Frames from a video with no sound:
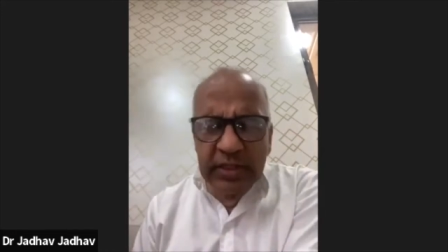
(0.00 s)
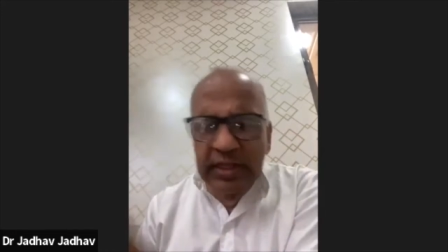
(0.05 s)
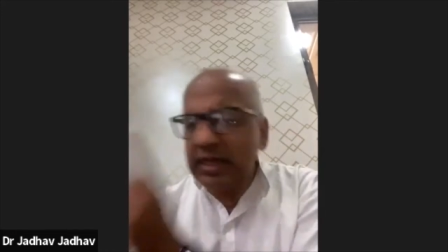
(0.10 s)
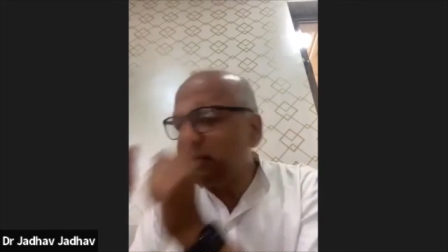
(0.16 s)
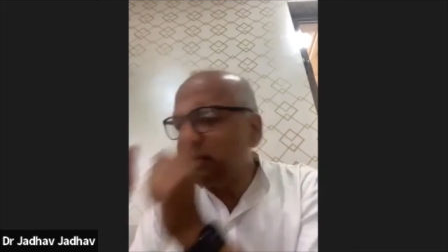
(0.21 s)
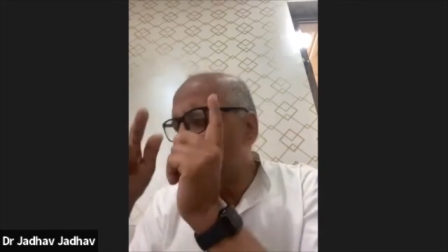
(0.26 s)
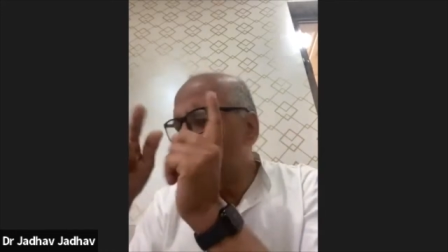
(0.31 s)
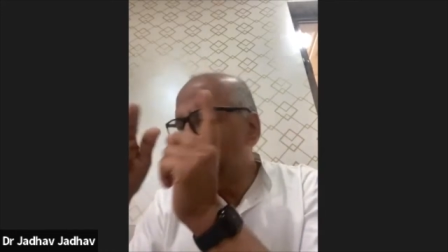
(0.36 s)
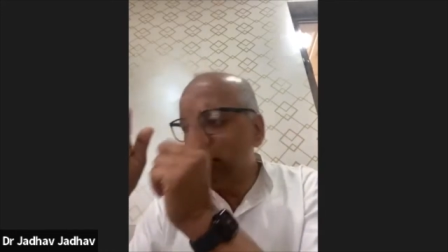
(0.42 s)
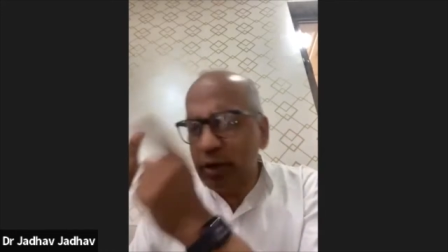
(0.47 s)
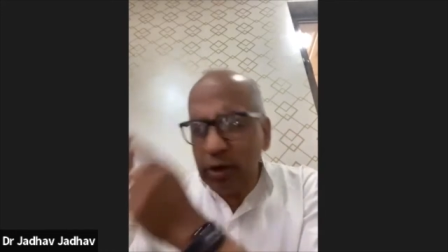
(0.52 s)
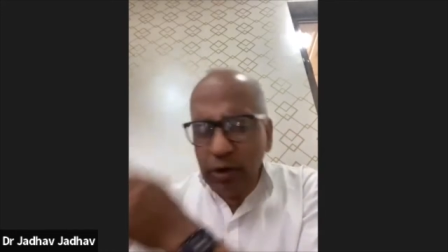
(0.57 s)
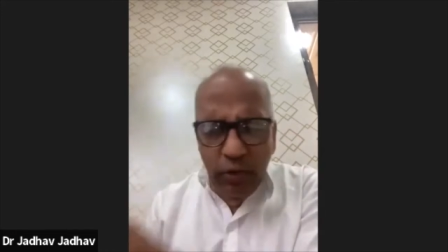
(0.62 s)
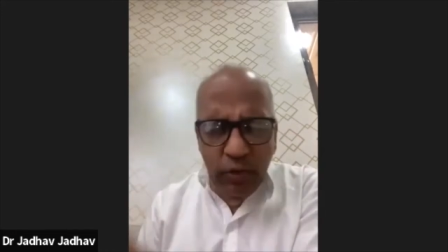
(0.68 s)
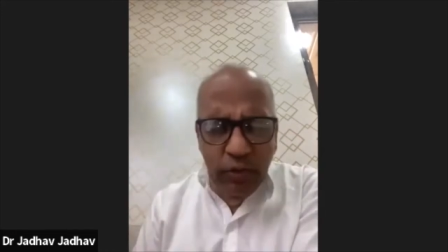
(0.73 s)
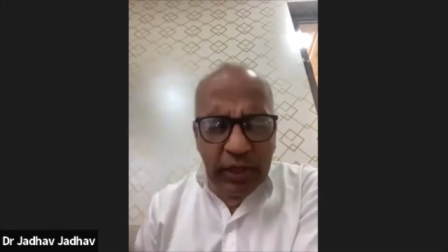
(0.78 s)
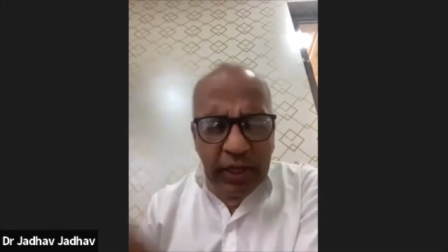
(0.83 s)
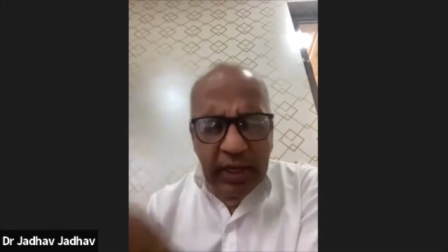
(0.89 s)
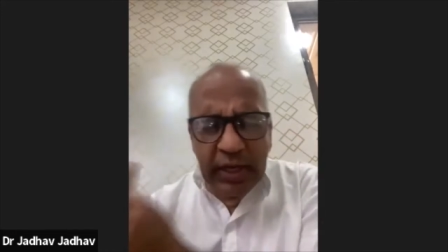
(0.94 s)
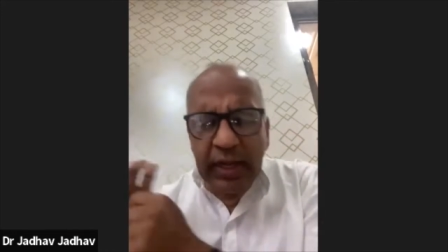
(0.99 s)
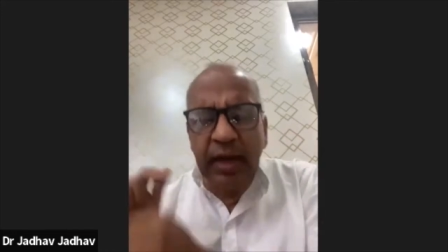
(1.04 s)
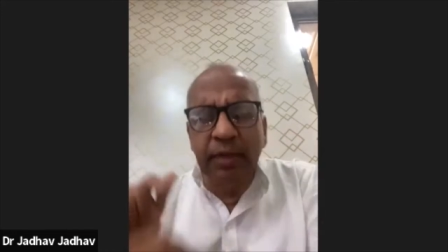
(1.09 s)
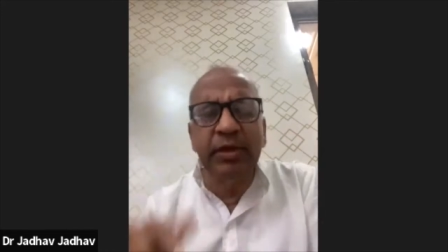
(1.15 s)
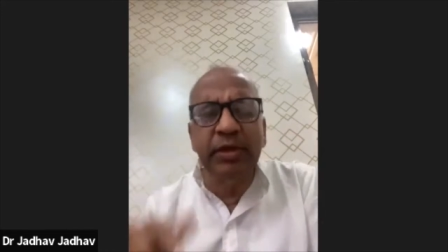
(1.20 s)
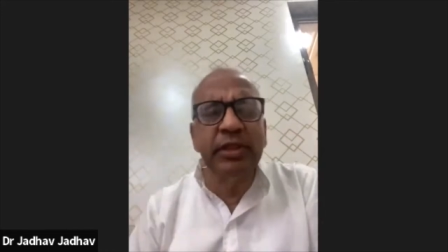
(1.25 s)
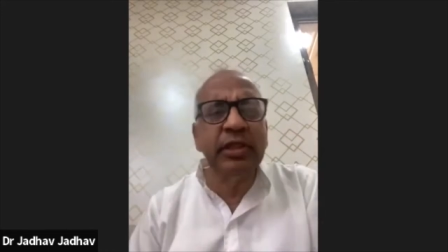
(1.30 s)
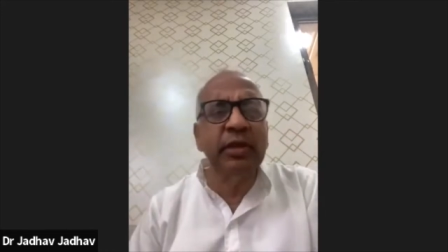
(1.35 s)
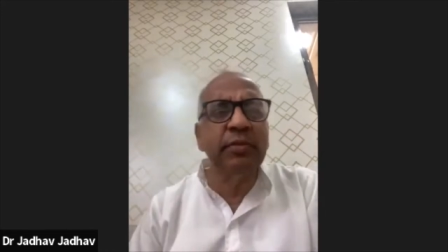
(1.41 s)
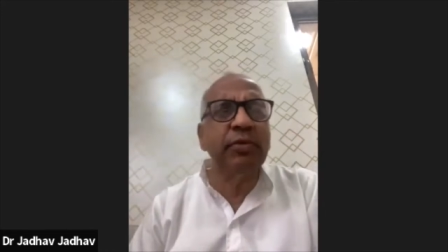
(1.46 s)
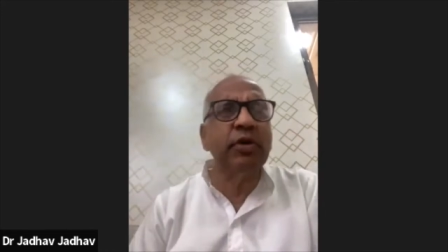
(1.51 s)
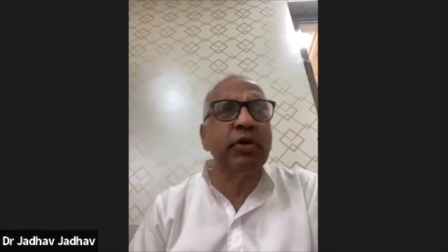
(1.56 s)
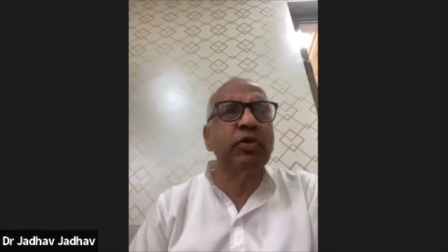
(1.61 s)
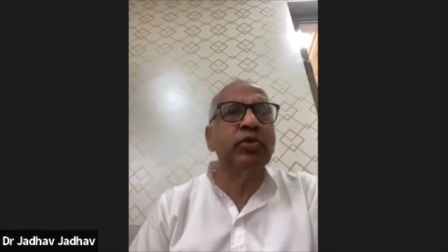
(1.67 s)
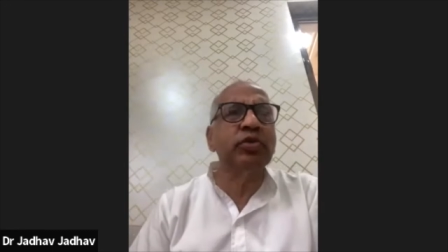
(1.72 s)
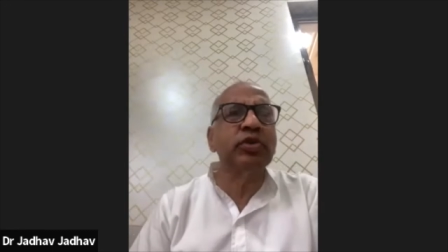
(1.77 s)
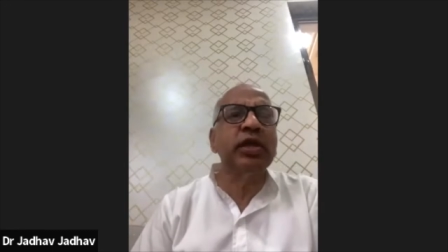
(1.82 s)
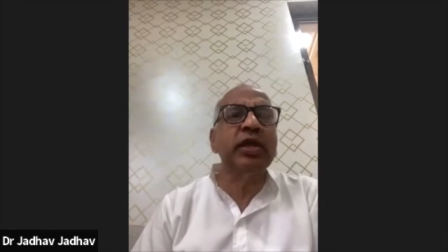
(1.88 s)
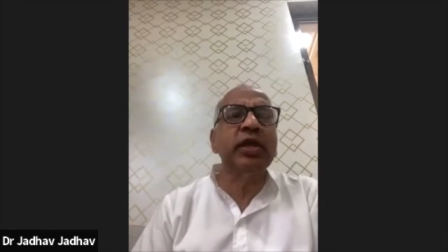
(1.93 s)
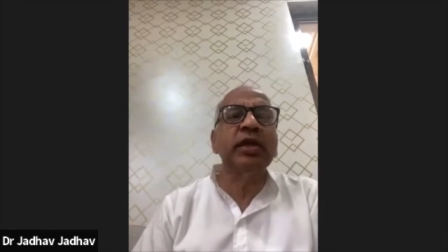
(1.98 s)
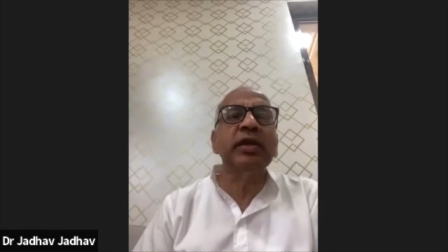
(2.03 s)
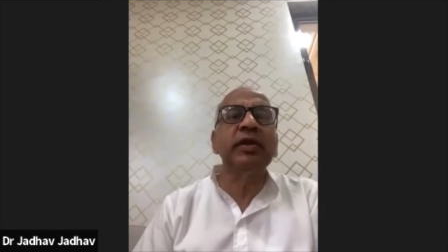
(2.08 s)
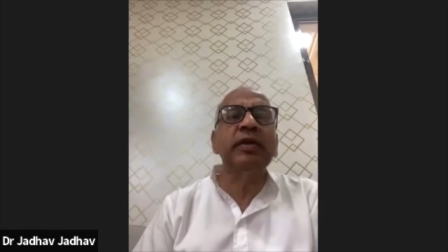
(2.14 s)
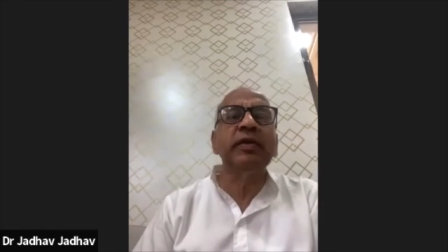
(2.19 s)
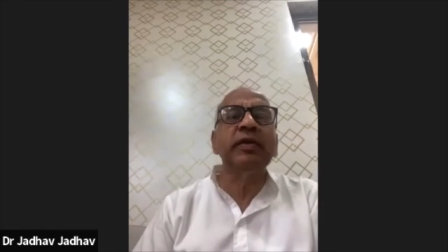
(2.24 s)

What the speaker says: That means prakriti and come in the prakriti.